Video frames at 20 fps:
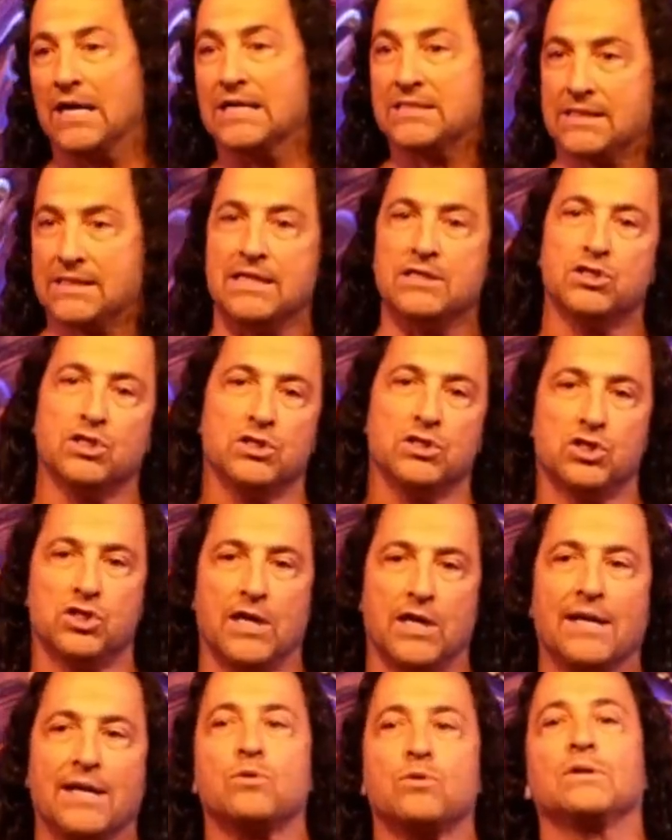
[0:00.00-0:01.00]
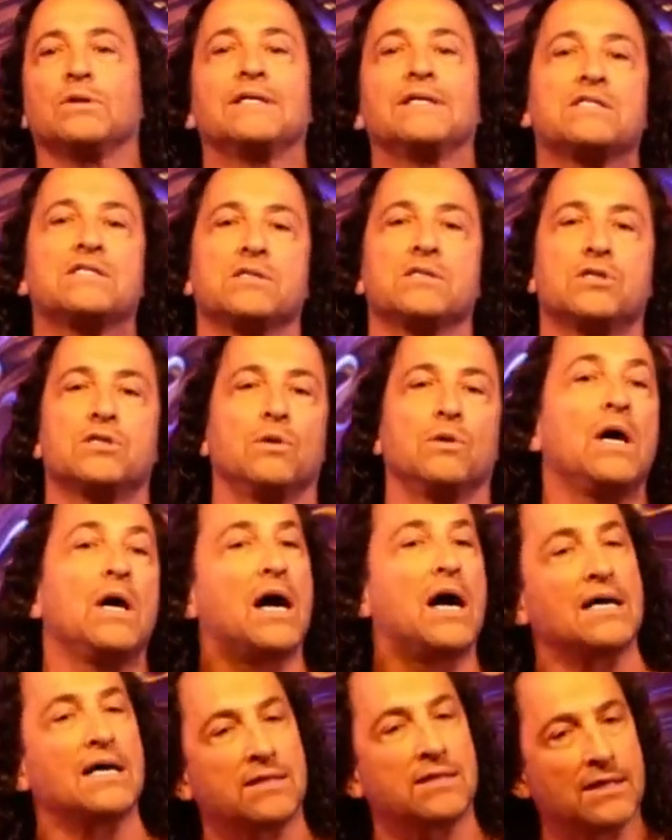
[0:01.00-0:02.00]
ascension chant or listen to
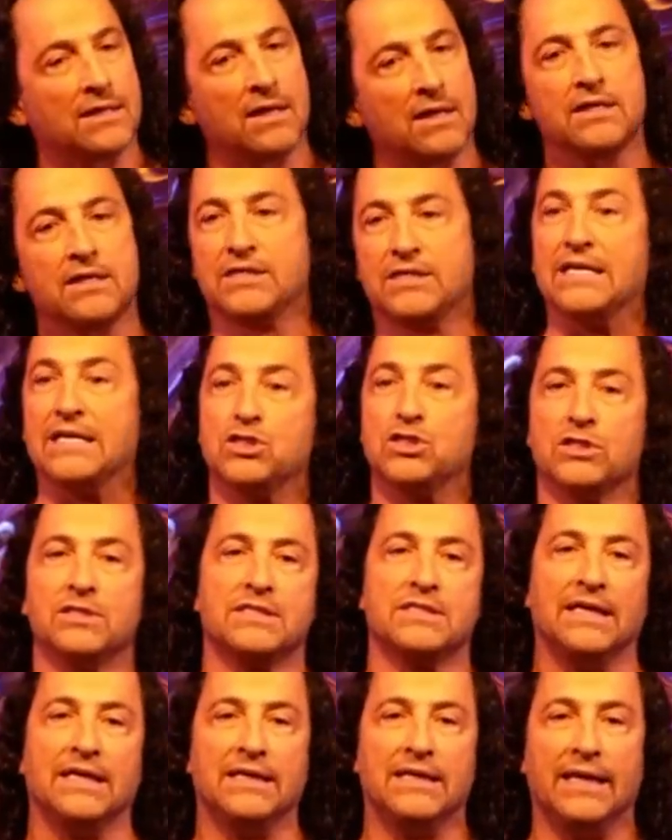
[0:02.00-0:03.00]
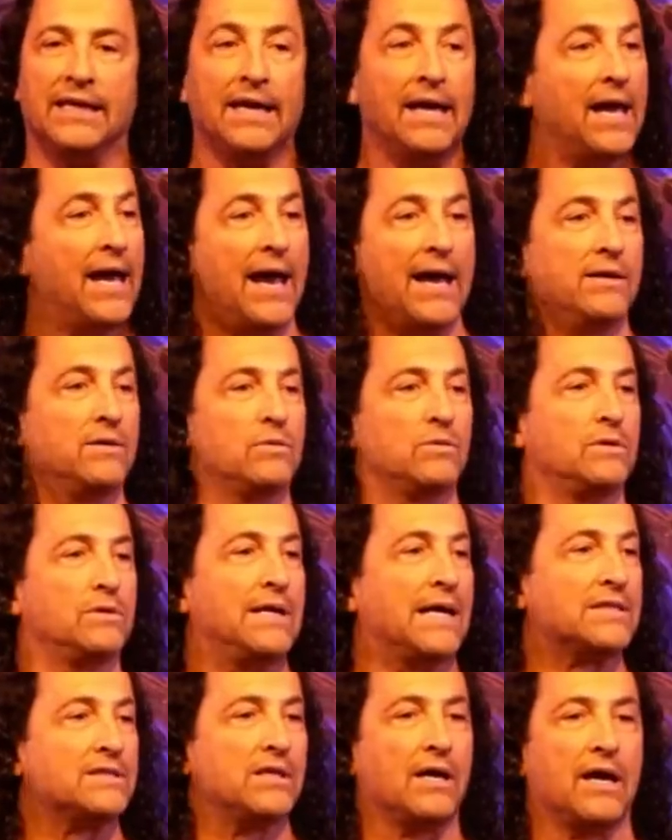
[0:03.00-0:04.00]
a, an ascension CD, and
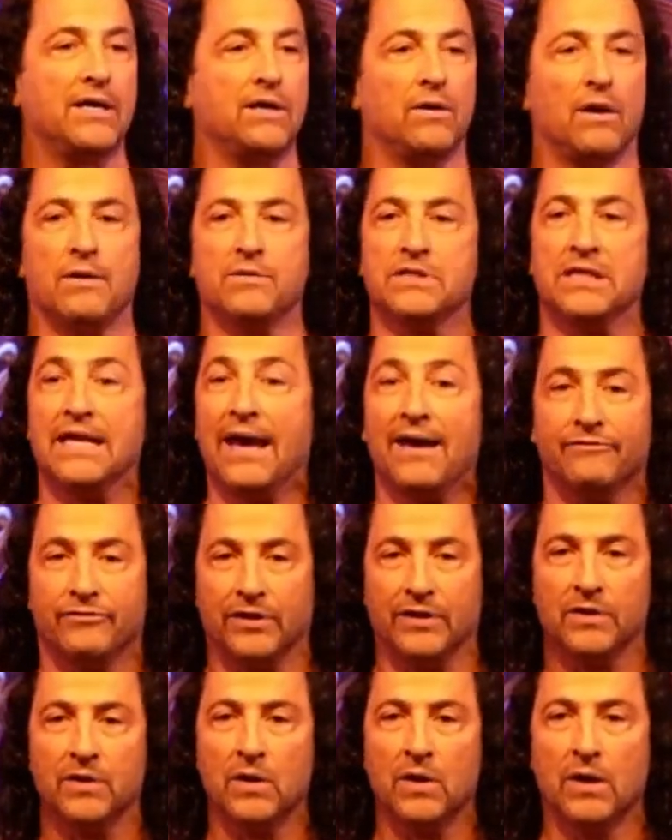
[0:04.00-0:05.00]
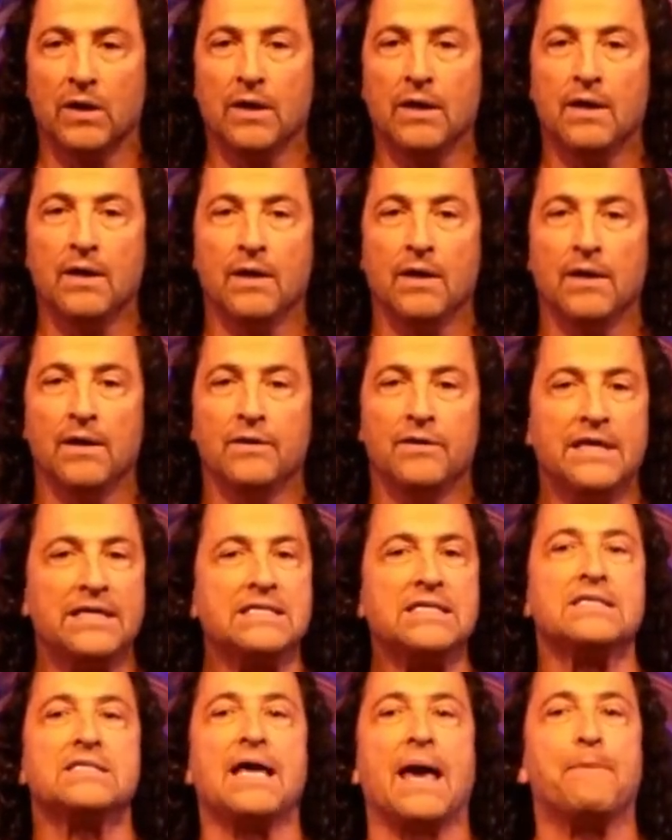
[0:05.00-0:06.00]
next thing I knew, I was in heaven.
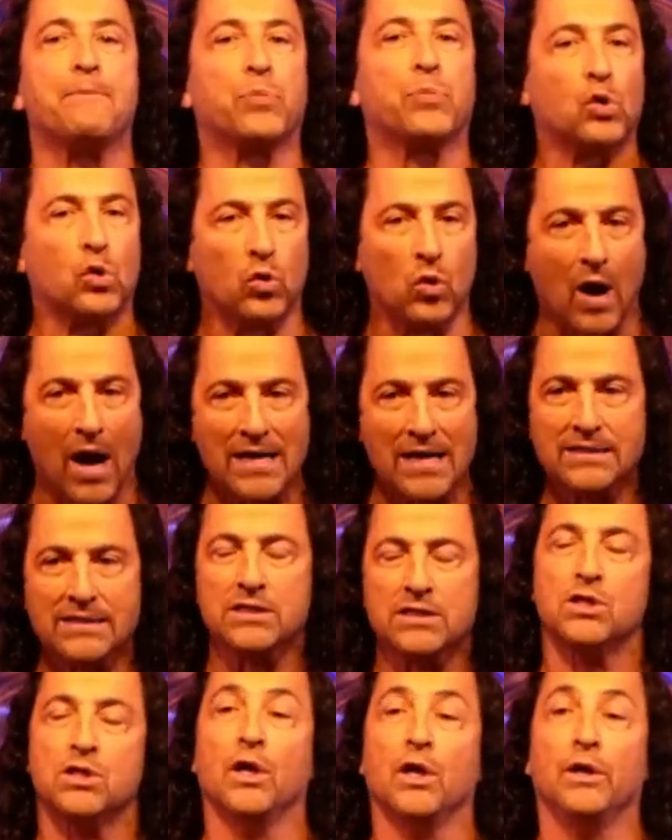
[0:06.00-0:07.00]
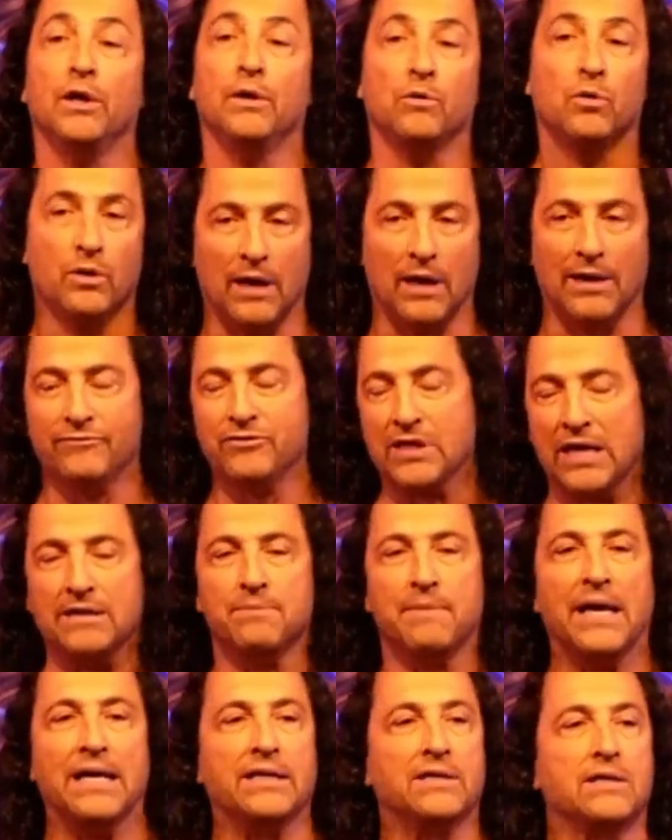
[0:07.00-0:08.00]
This is a process. I've said it
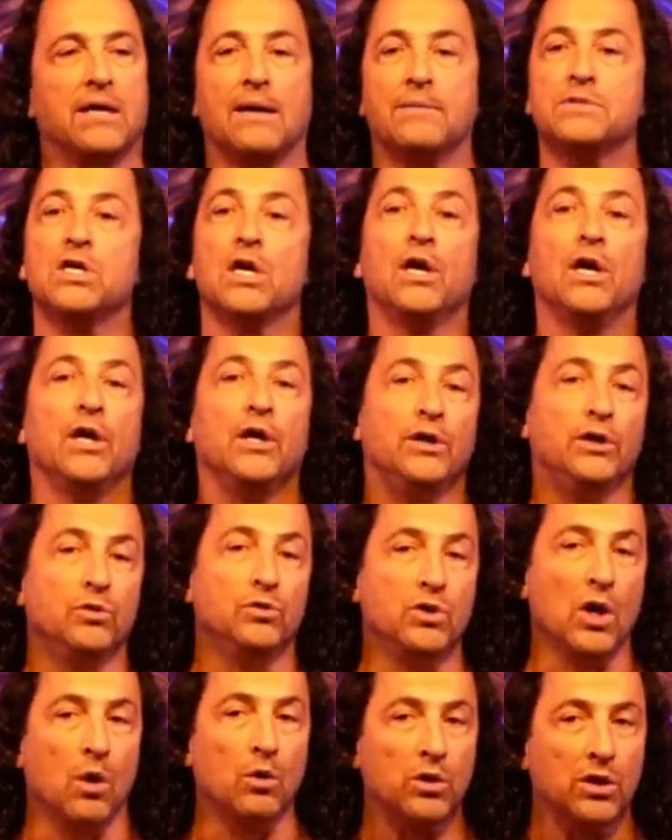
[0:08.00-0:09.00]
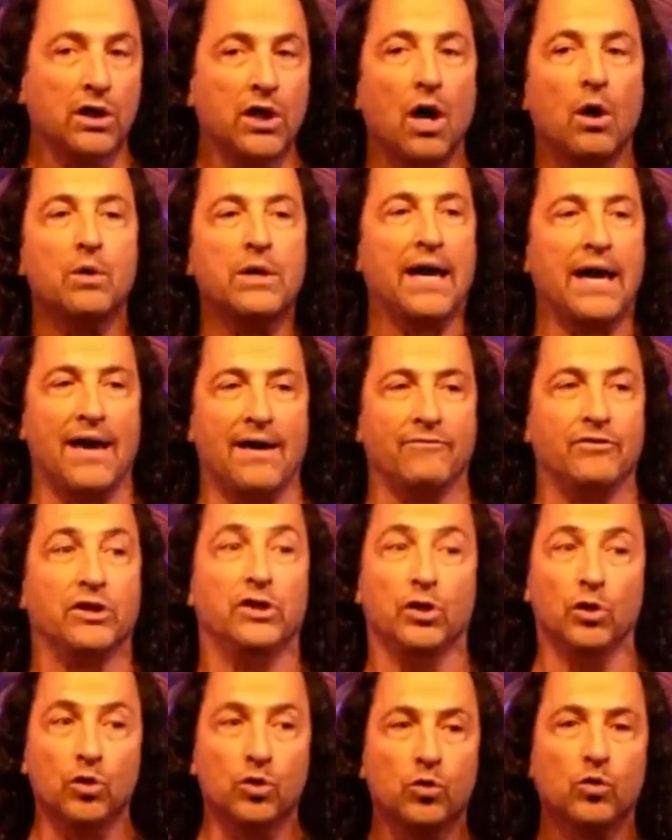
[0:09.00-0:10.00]
many times. You don't go to heaven,
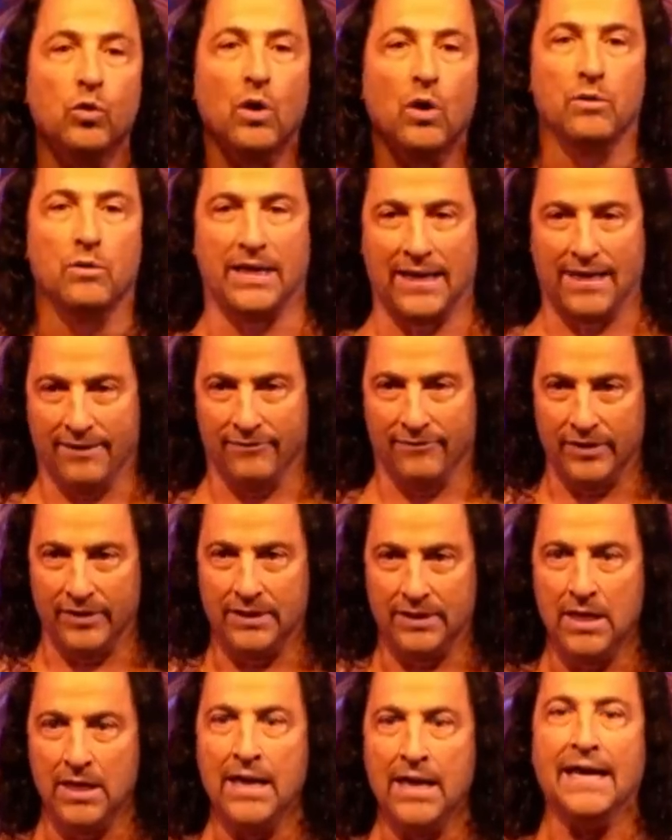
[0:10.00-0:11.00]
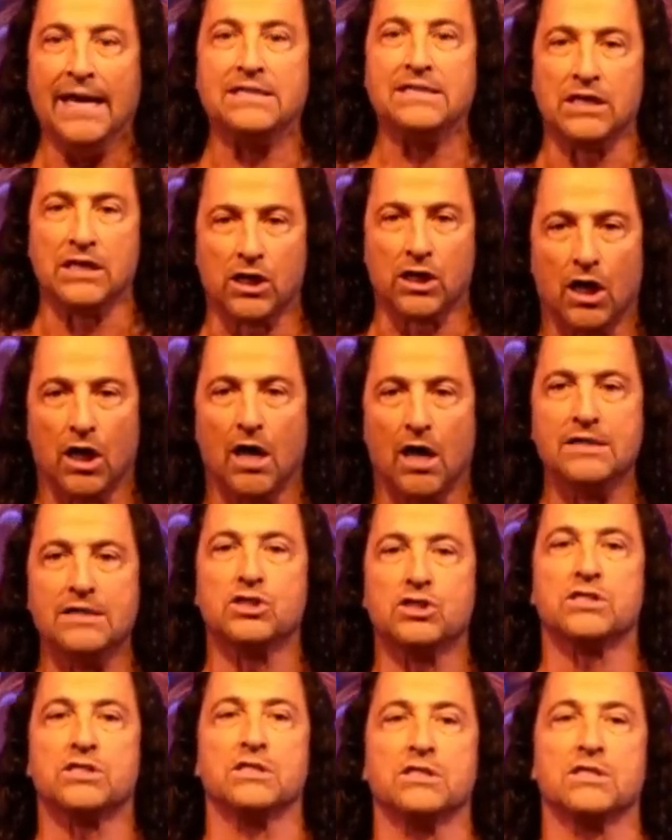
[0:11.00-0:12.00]
you grow to heaven. It's a
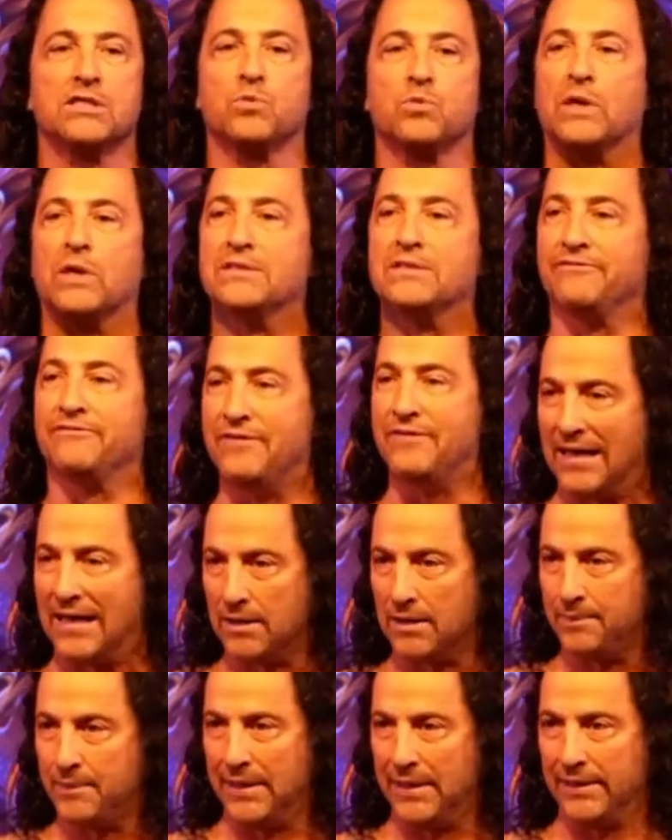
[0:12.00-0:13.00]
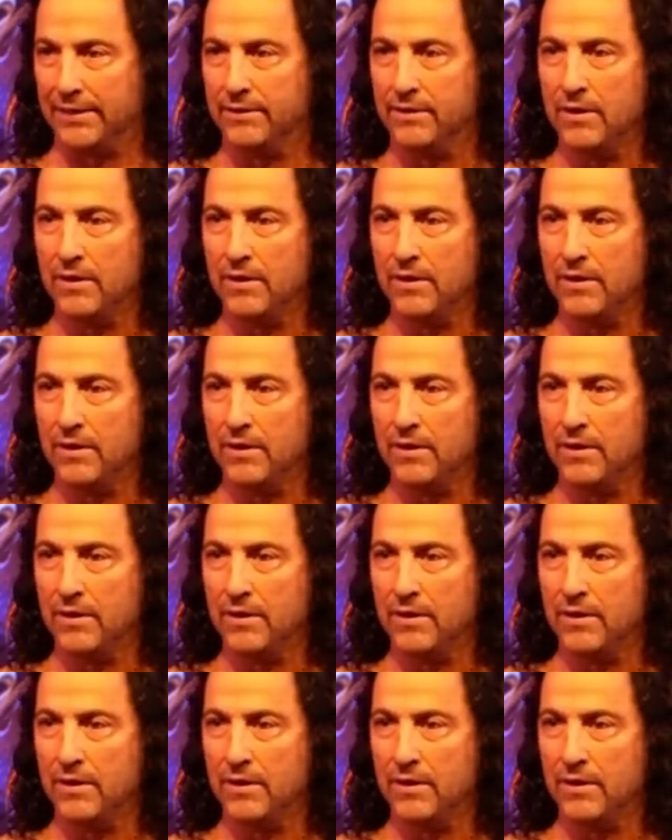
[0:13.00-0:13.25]
consciousness we're developing.